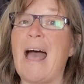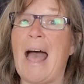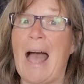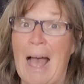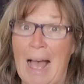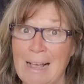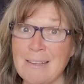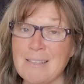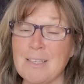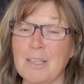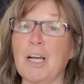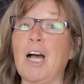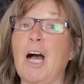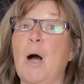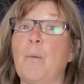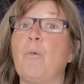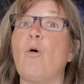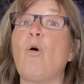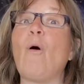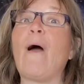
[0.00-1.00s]
as a
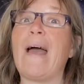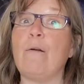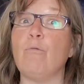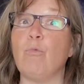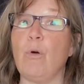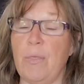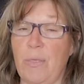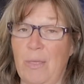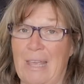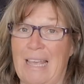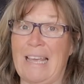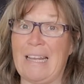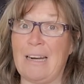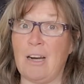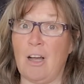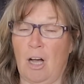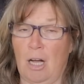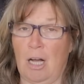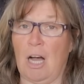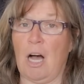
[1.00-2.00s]
couple and
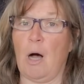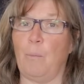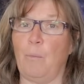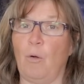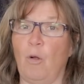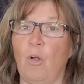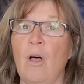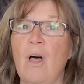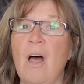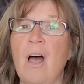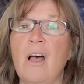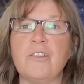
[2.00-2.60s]
within a couple.